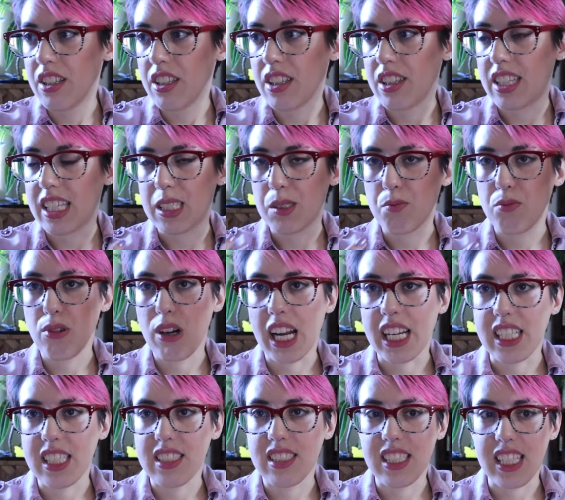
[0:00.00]
this
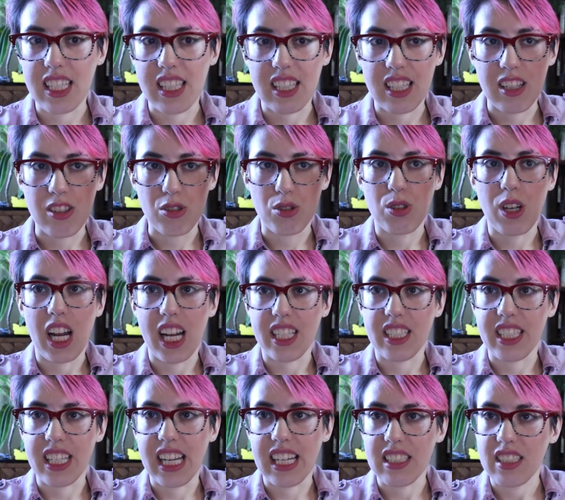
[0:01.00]
pregnancy that you're
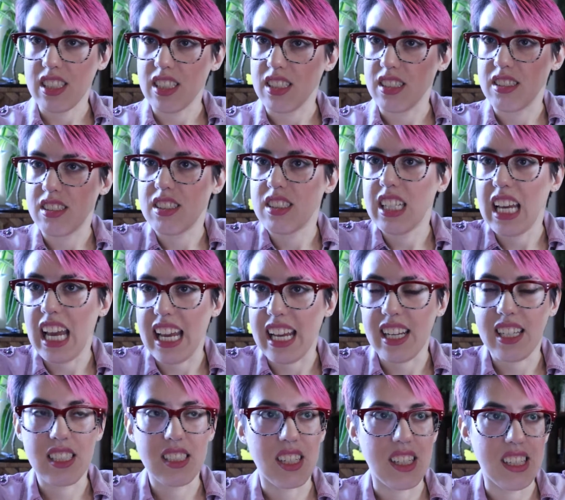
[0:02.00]
trying to get to
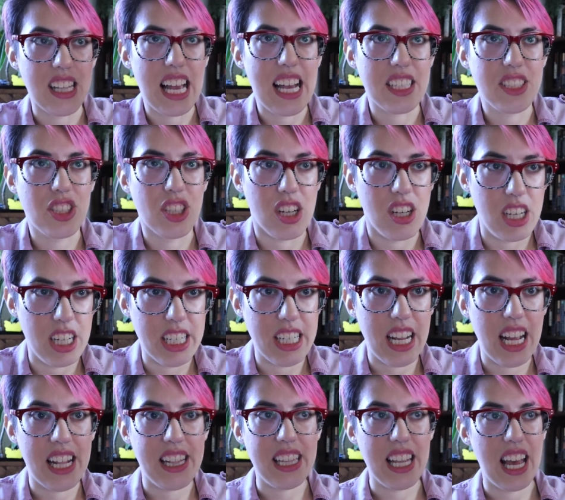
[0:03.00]
take to latch on,
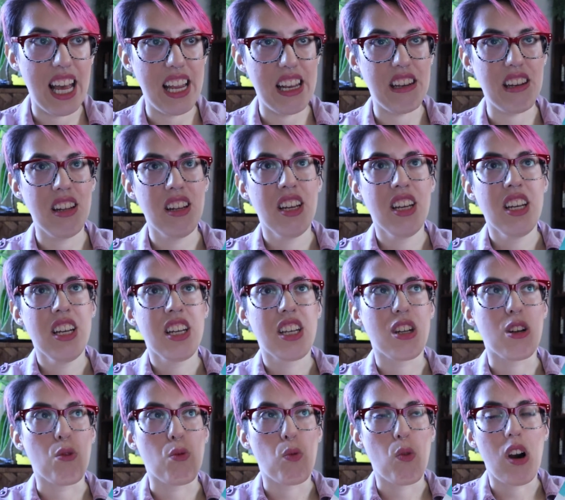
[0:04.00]
and then
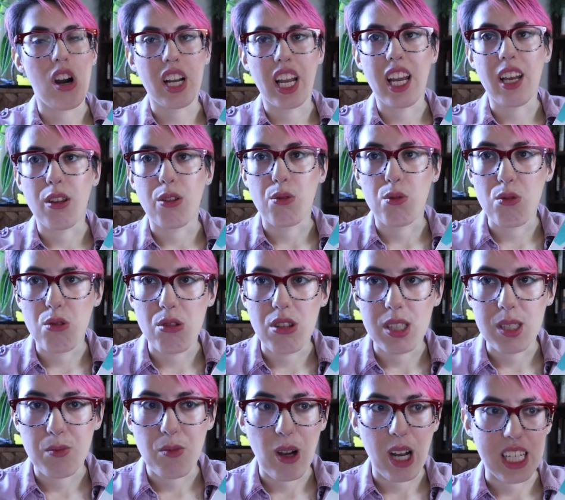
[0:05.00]
you're walking through
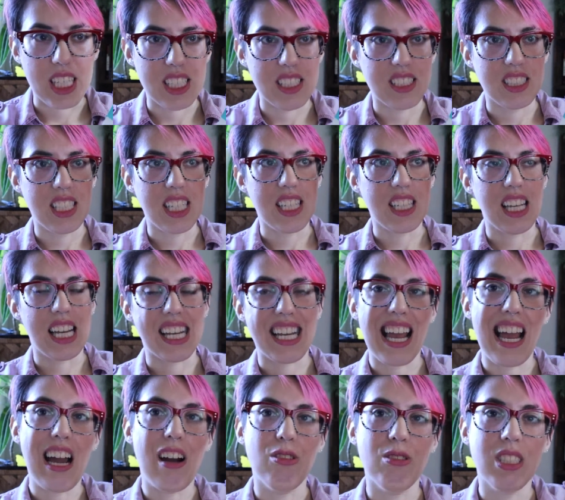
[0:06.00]
this pregnancy like,
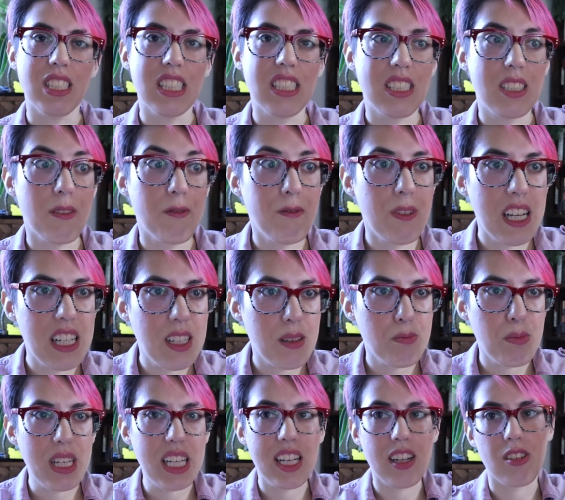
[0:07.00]
how is it
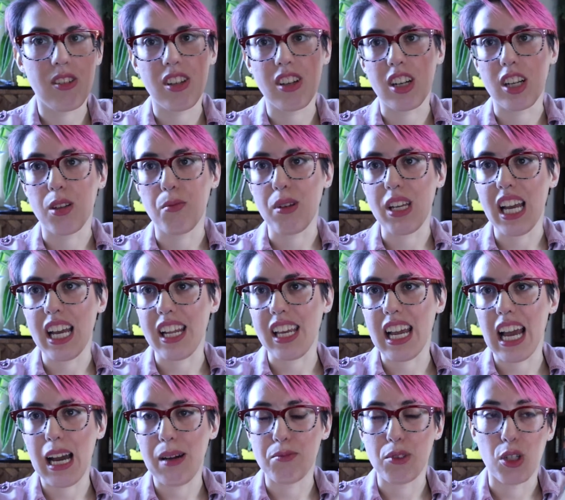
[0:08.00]
developing? Are there going to be
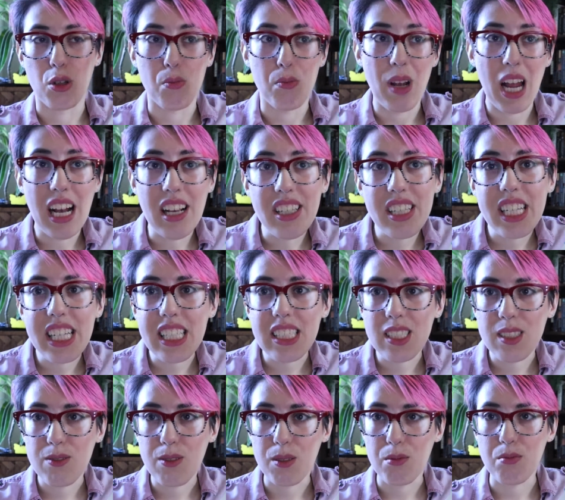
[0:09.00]
any
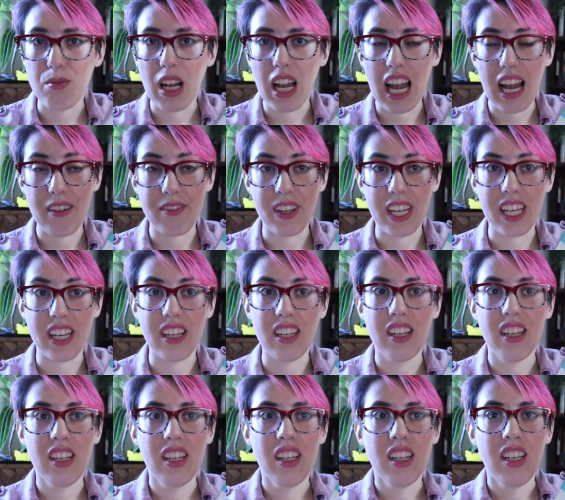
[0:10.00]
abnormalities from
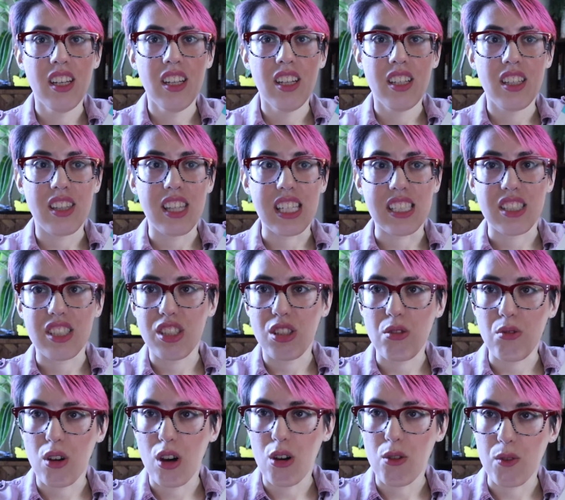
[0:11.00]
having these
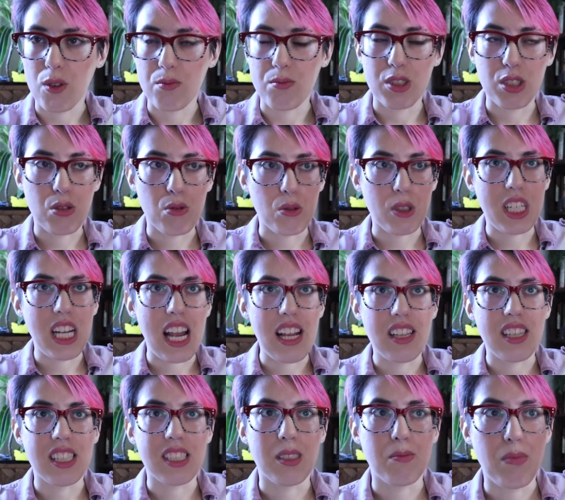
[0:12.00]
two ovums
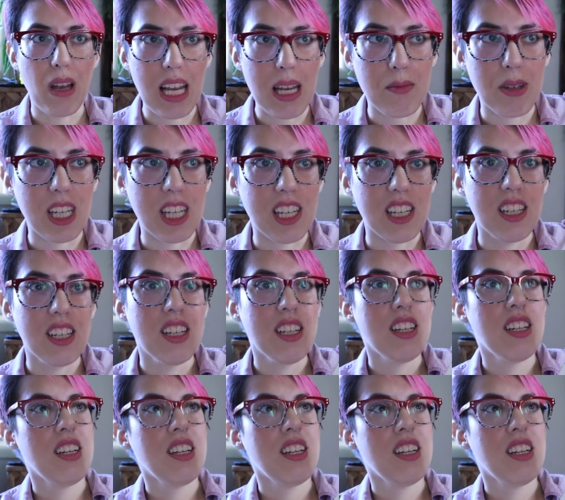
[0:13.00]
create this baby?